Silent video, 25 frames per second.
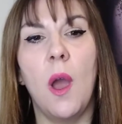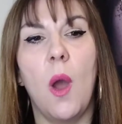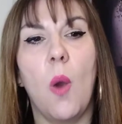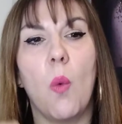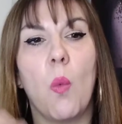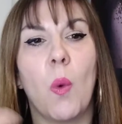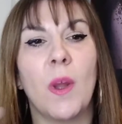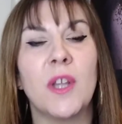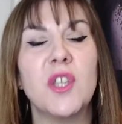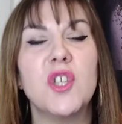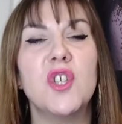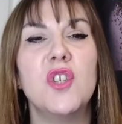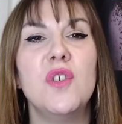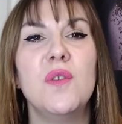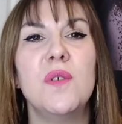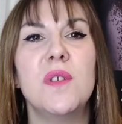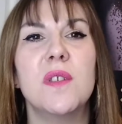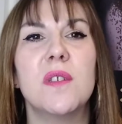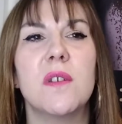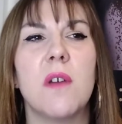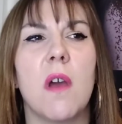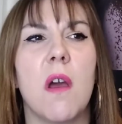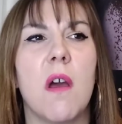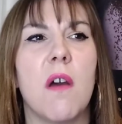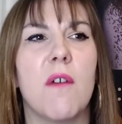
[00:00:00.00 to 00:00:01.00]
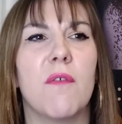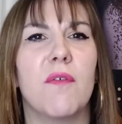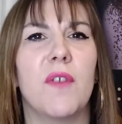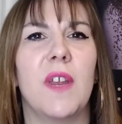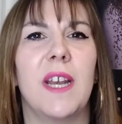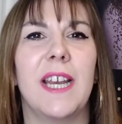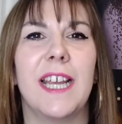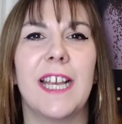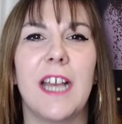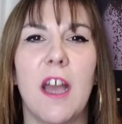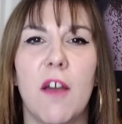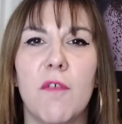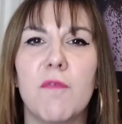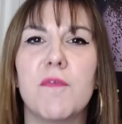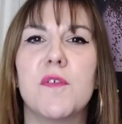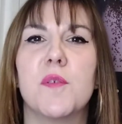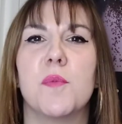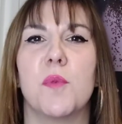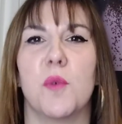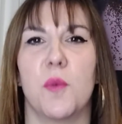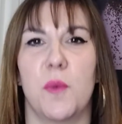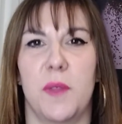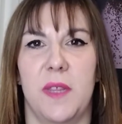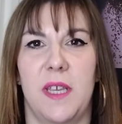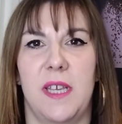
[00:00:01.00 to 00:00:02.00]
Once you start feeling
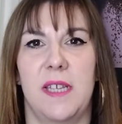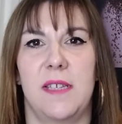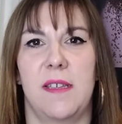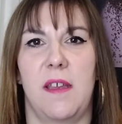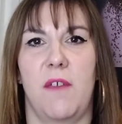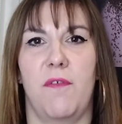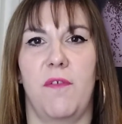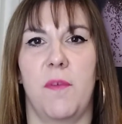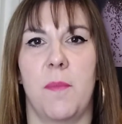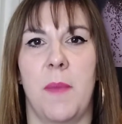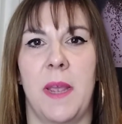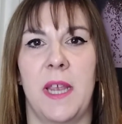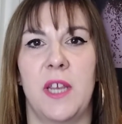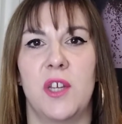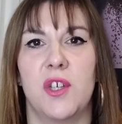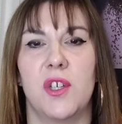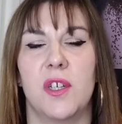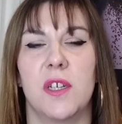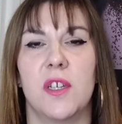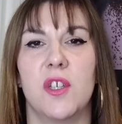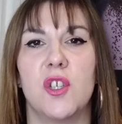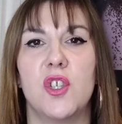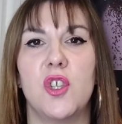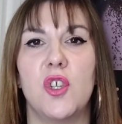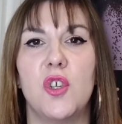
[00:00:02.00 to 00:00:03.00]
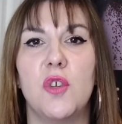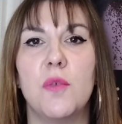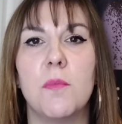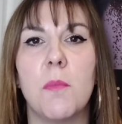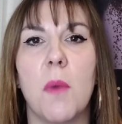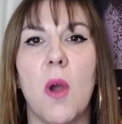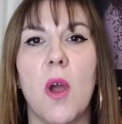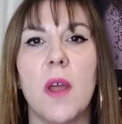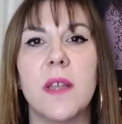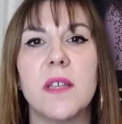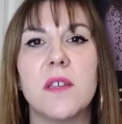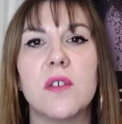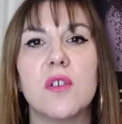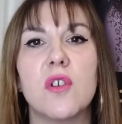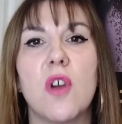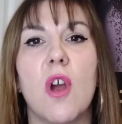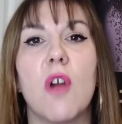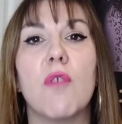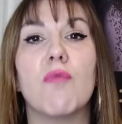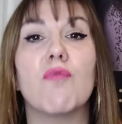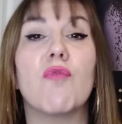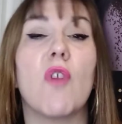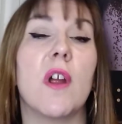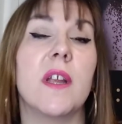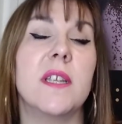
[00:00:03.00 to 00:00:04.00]
comfortable with these affirmations, you might start
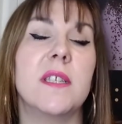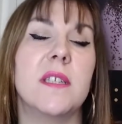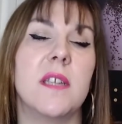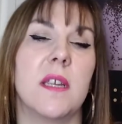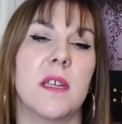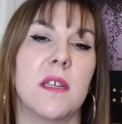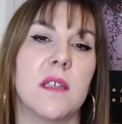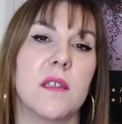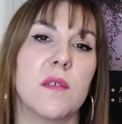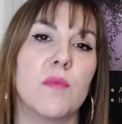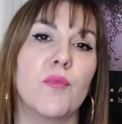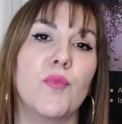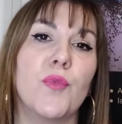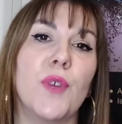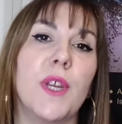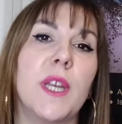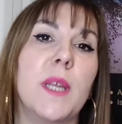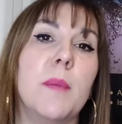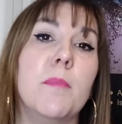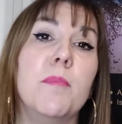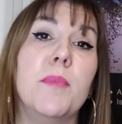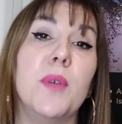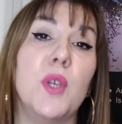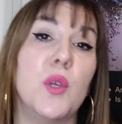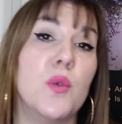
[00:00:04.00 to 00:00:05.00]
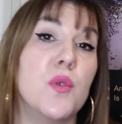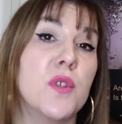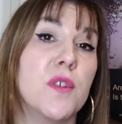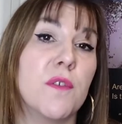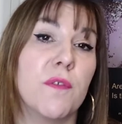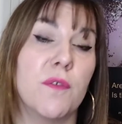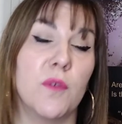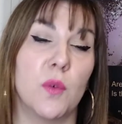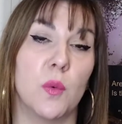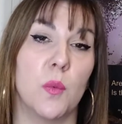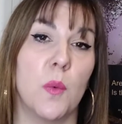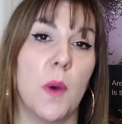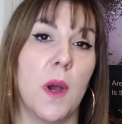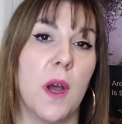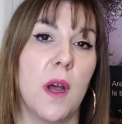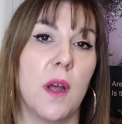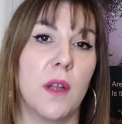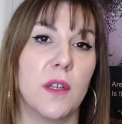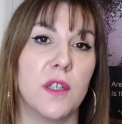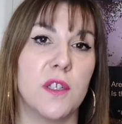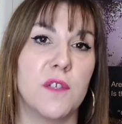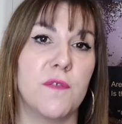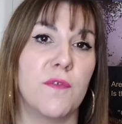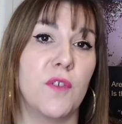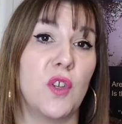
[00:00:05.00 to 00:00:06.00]
writing some really beautiful
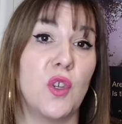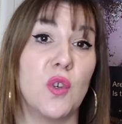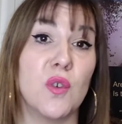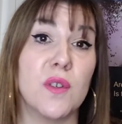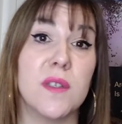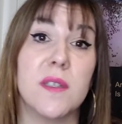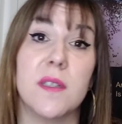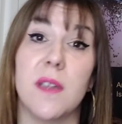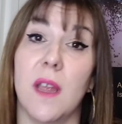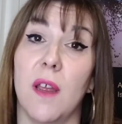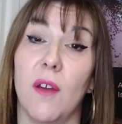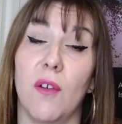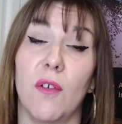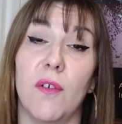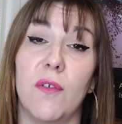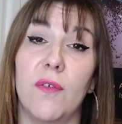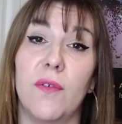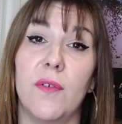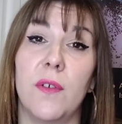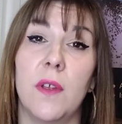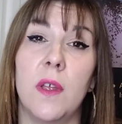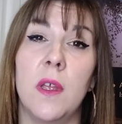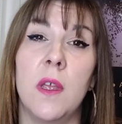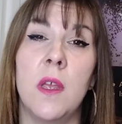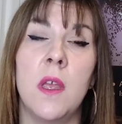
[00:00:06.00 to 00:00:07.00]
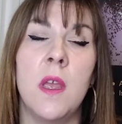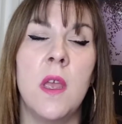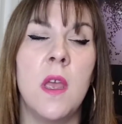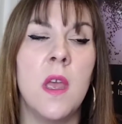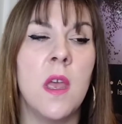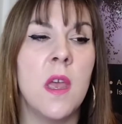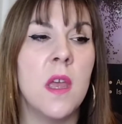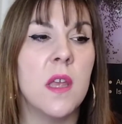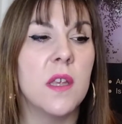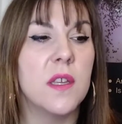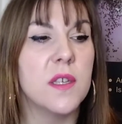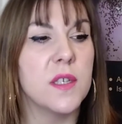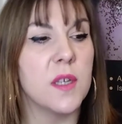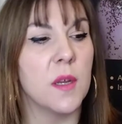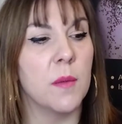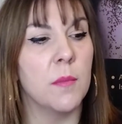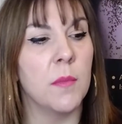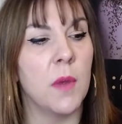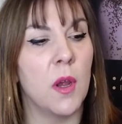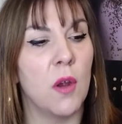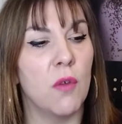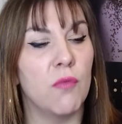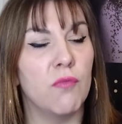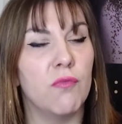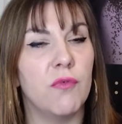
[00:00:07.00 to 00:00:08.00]
words for yourself. Some
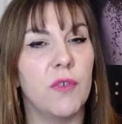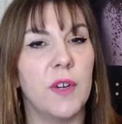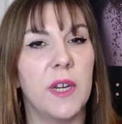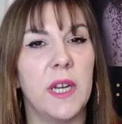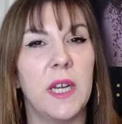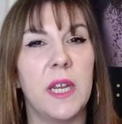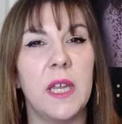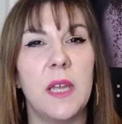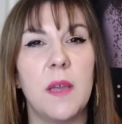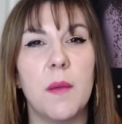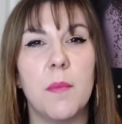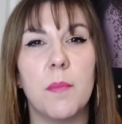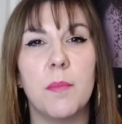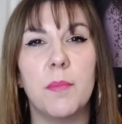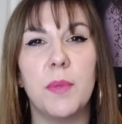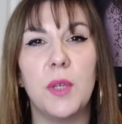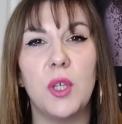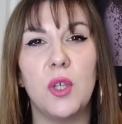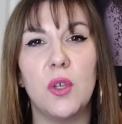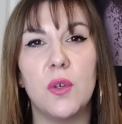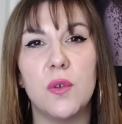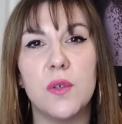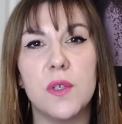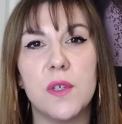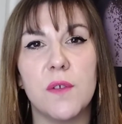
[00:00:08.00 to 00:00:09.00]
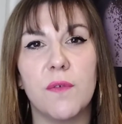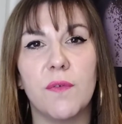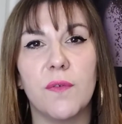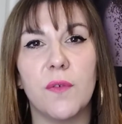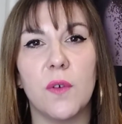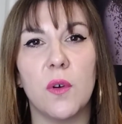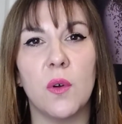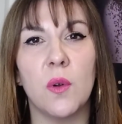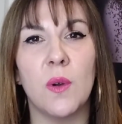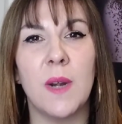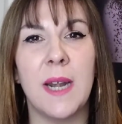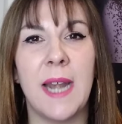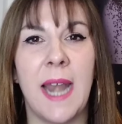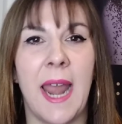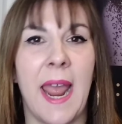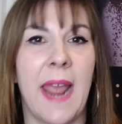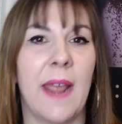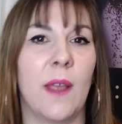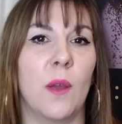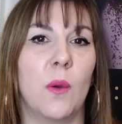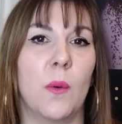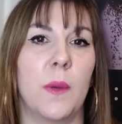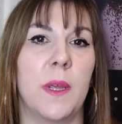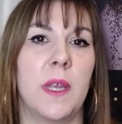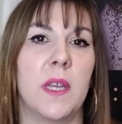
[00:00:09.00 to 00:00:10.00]
really beautiful
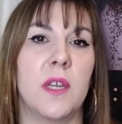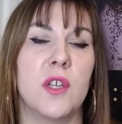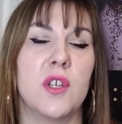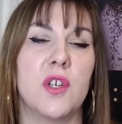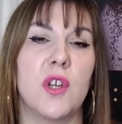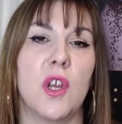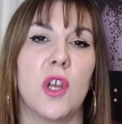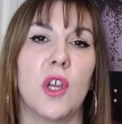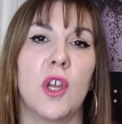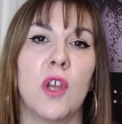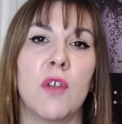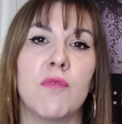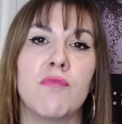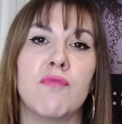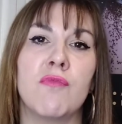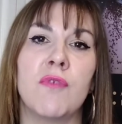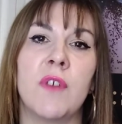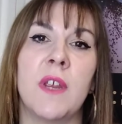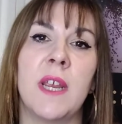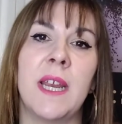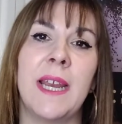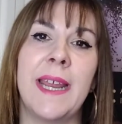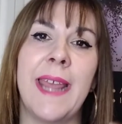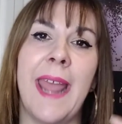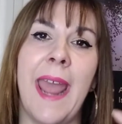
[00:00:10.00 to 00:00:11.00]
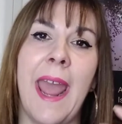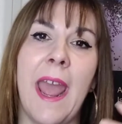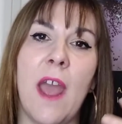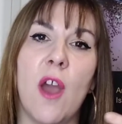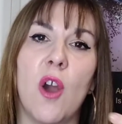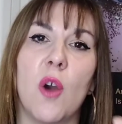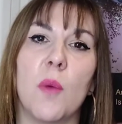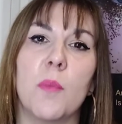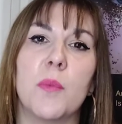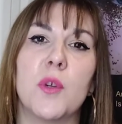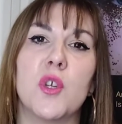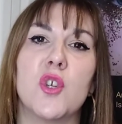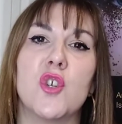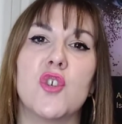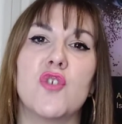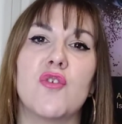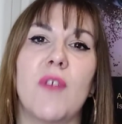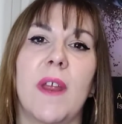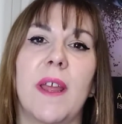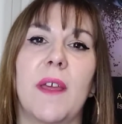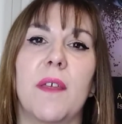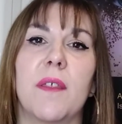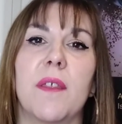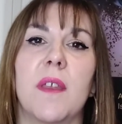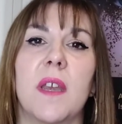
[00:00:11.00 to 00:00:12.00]
language can really help
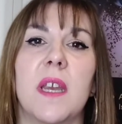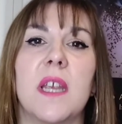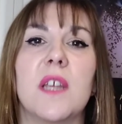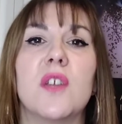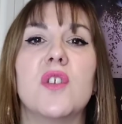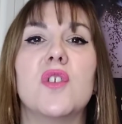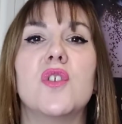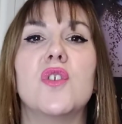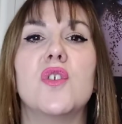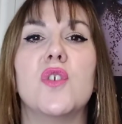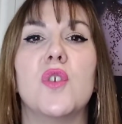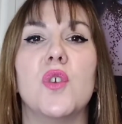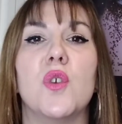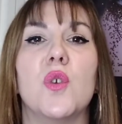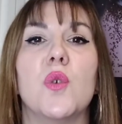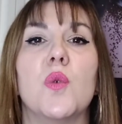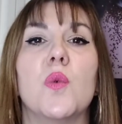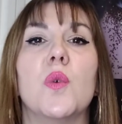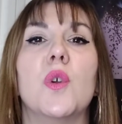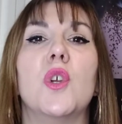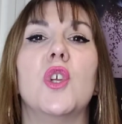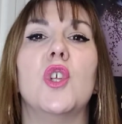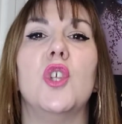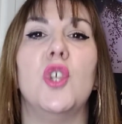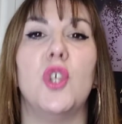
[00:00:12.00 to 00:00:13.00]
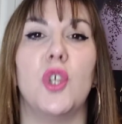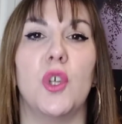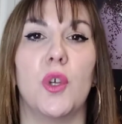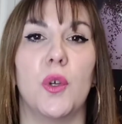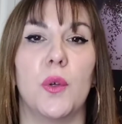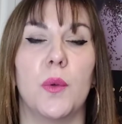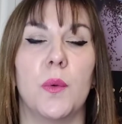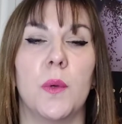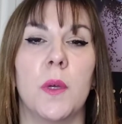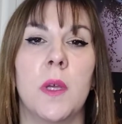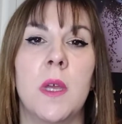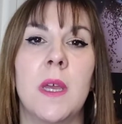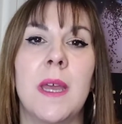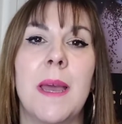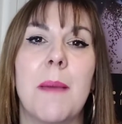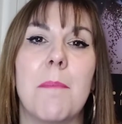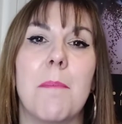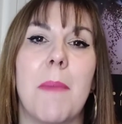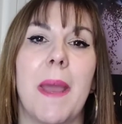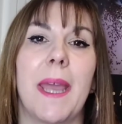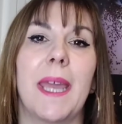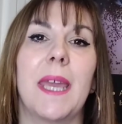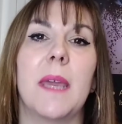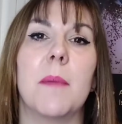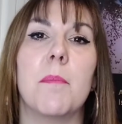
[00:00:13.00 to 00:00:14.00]
strengthen it to you,
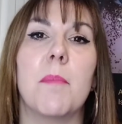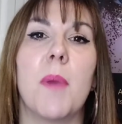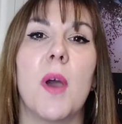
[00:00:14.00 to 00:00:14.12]
make it